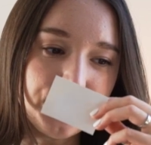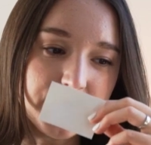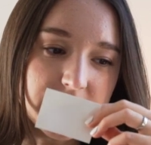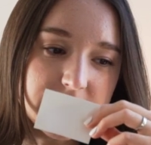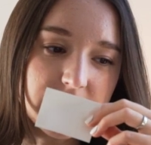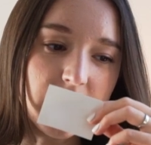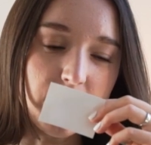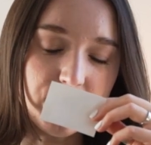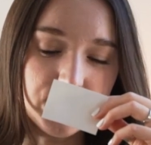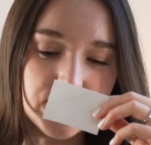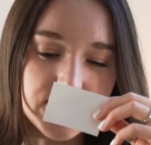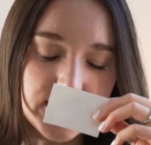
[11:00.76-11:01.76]
this
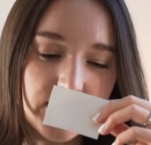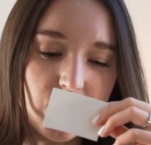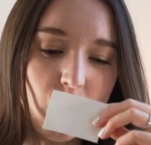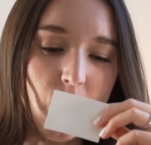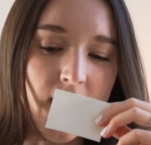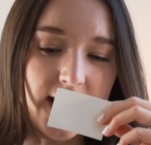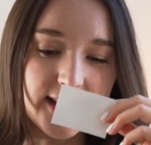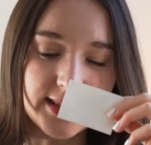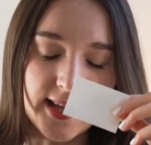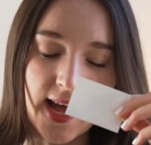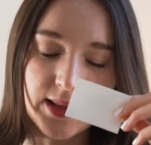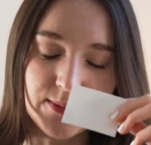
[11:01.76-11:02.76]
comforting,
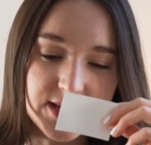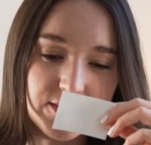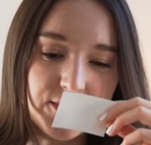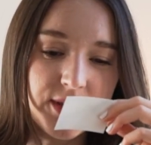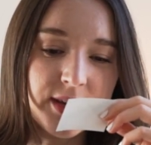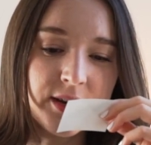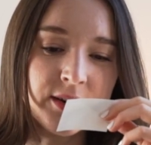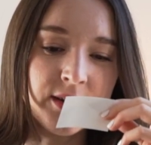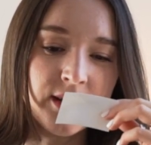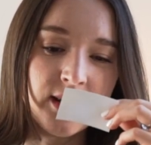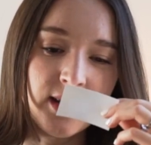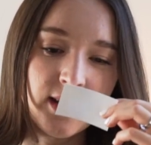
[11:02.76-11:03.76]
quiet atmosphere
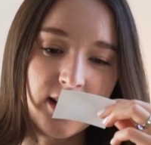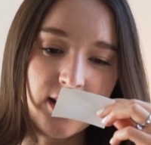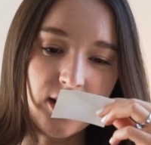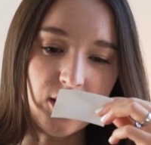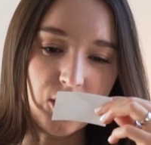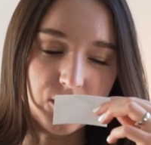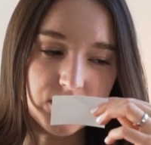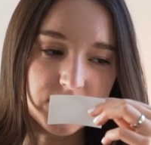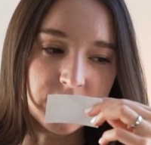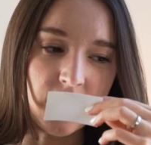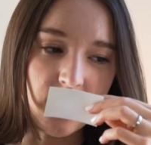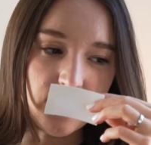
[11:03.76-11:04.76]
of the
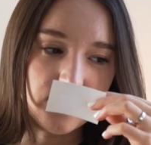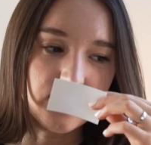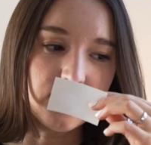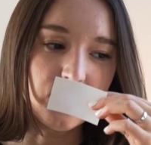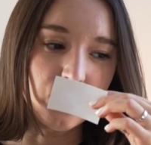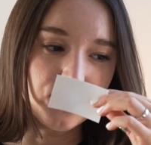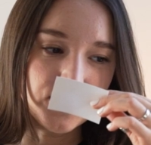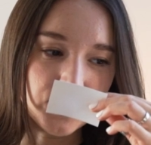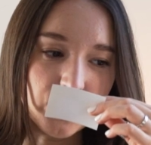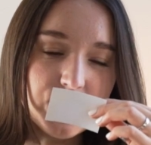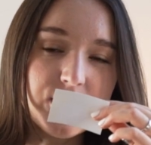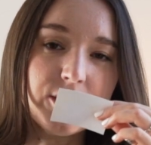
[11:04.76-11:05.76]
dark
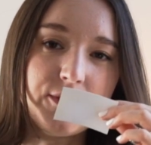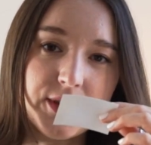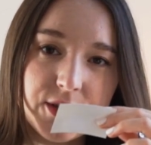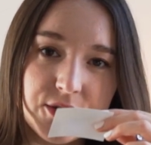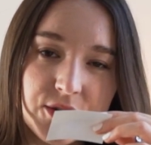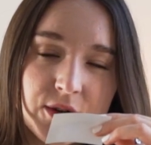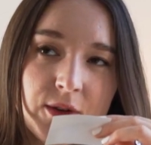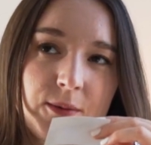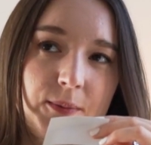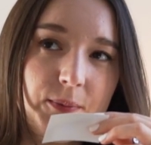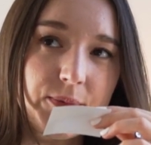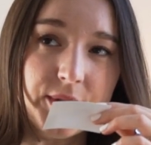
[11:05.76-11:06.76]
Orthodox cathedral
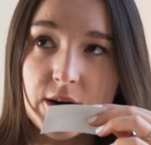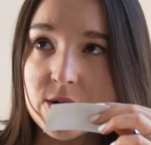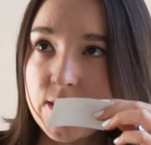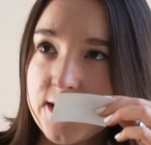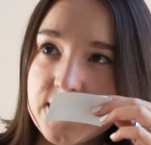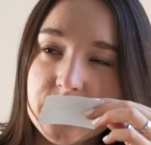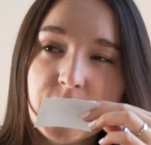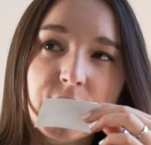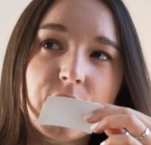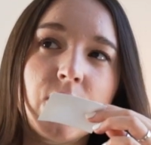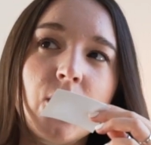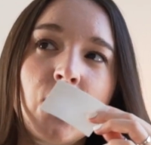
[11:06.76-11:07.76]
decorated
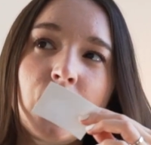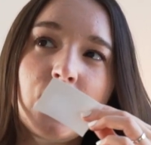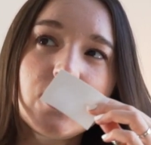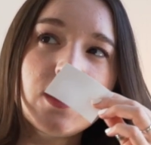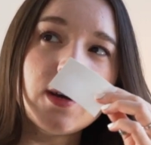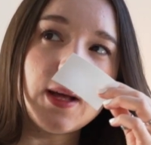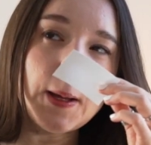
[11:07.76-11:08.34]
with gold.